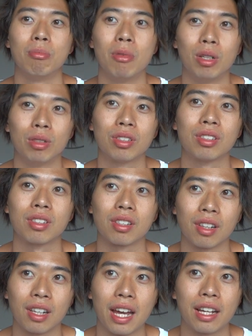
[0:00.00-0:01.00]

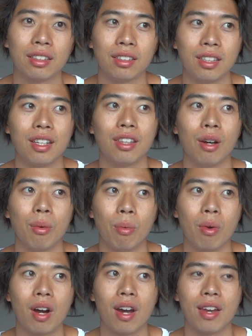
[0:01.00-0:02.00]
most likely the
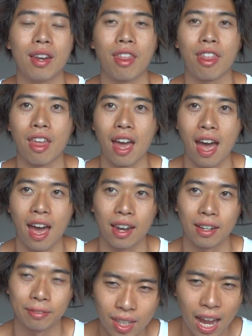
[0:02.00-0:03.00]
one that